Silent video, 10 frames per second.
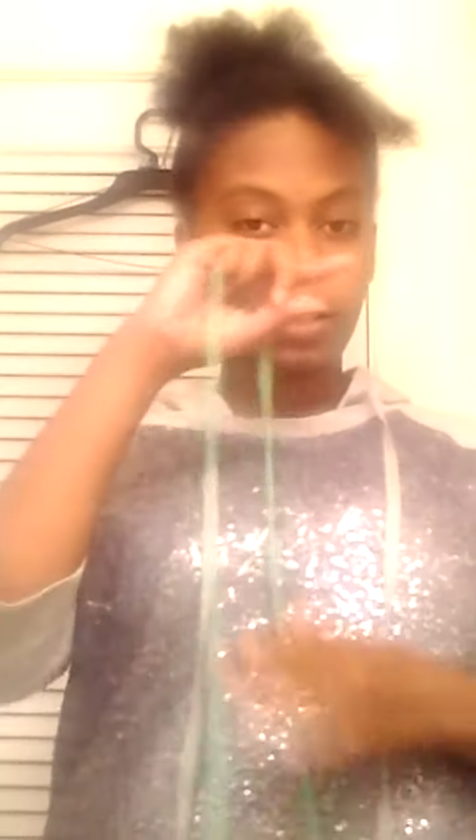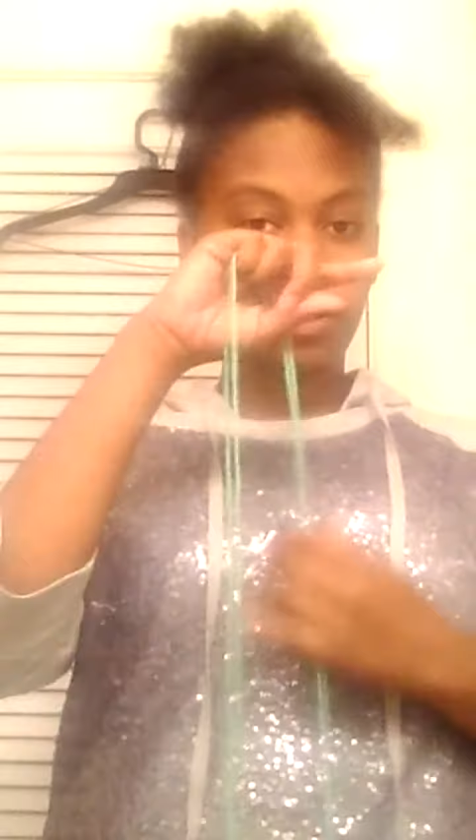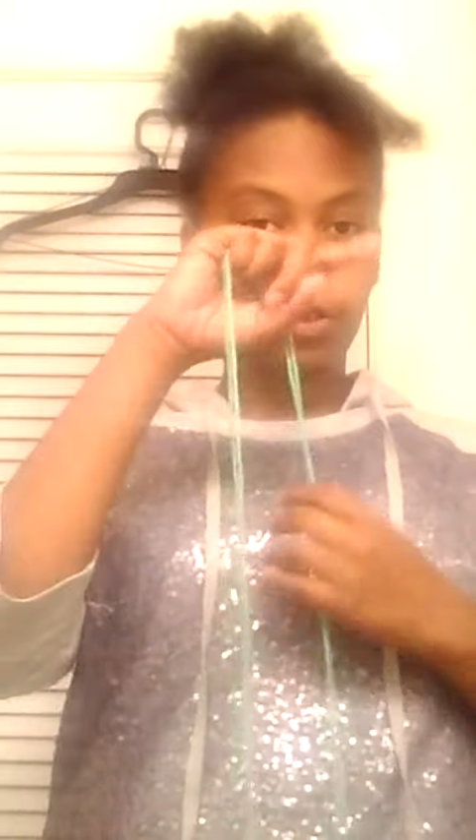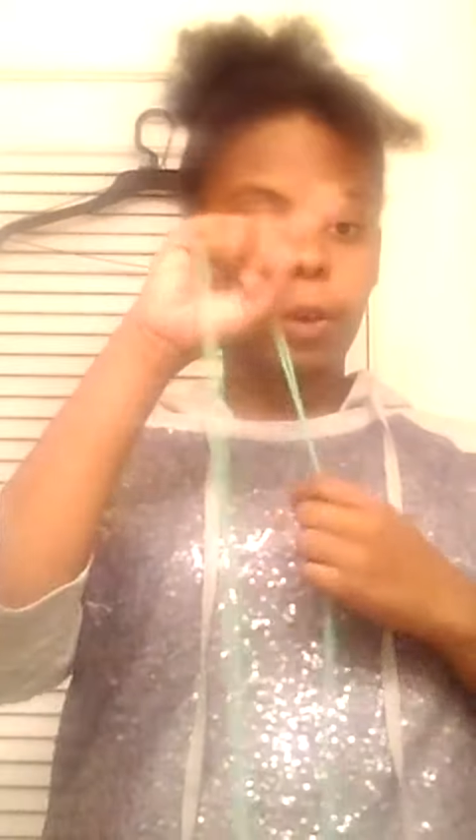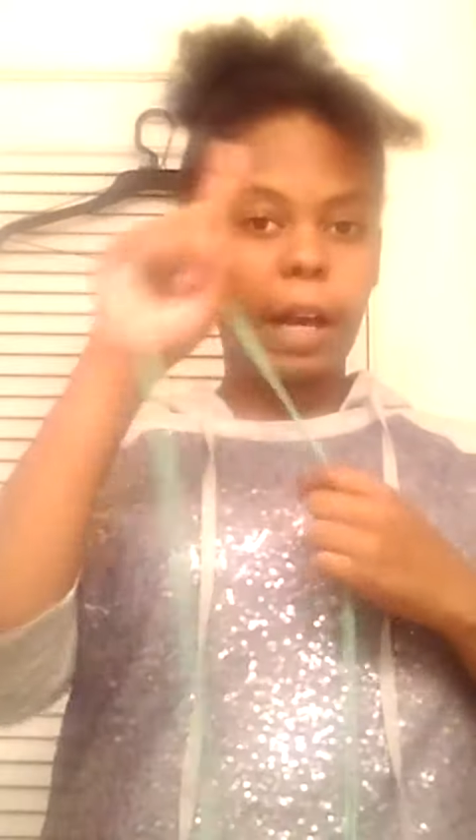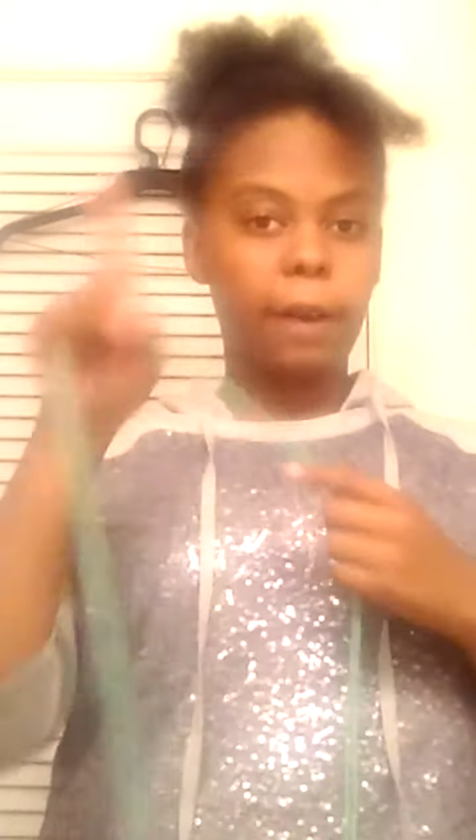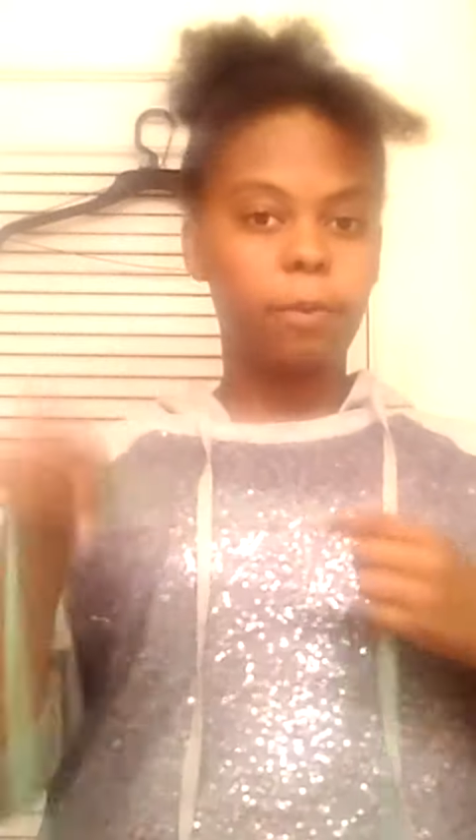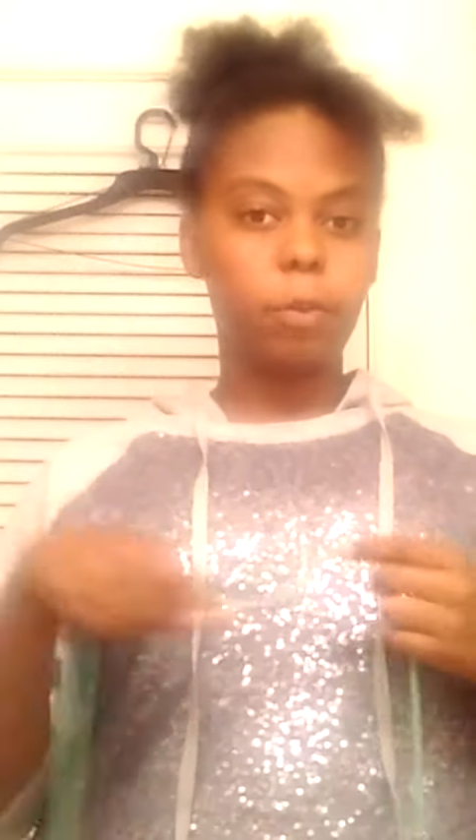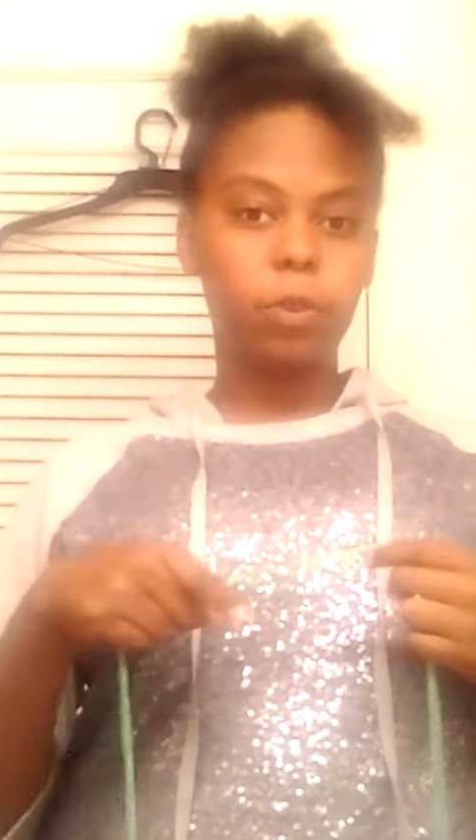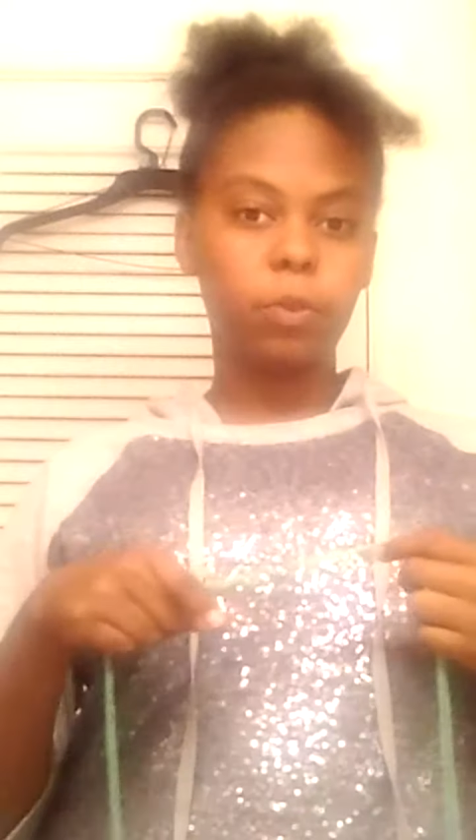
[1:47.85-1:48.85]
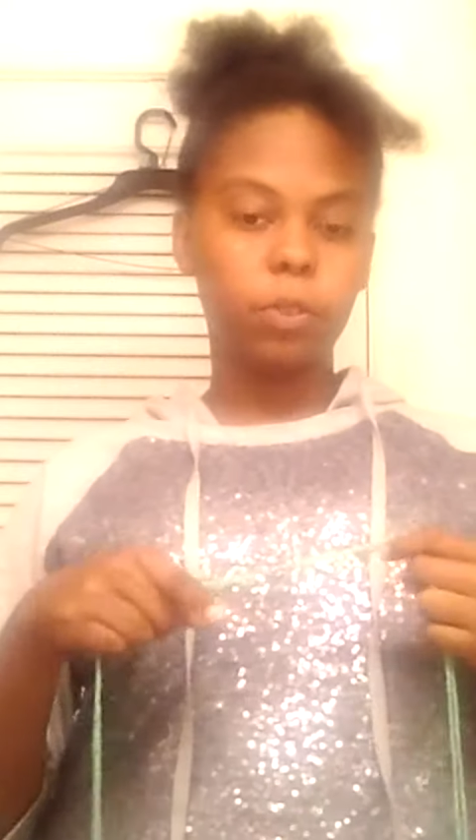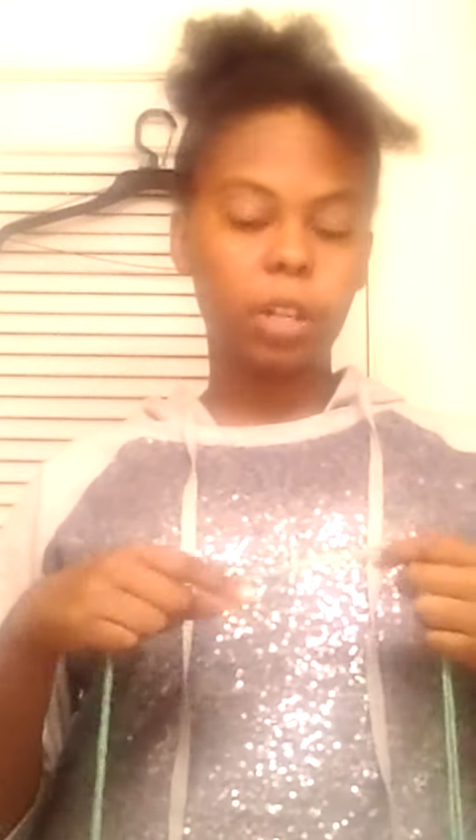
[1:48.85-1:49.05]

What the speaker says: the little half moon